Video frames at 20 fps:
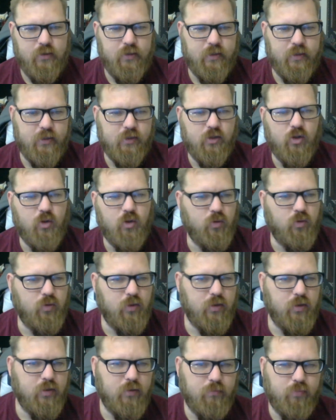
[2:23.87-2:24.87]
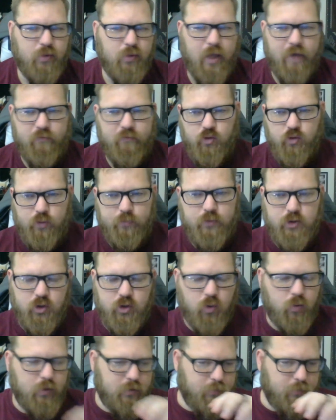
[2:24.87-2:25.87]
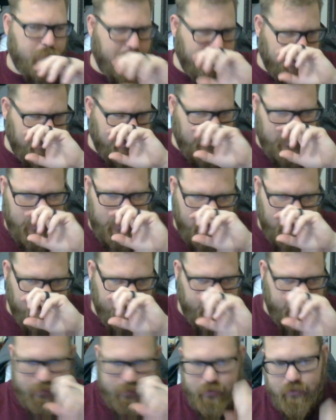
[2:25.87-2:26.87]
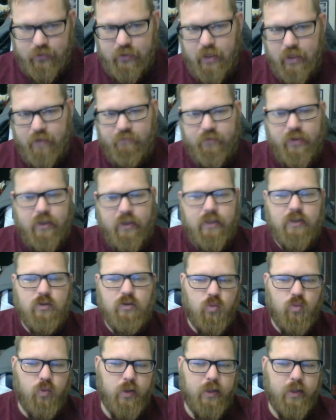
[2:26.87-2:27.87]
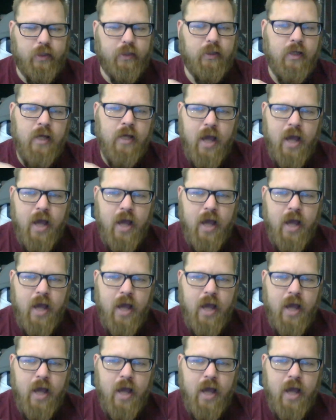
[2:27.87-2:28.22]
their own platform. So what's basically happening is caffeine is willing,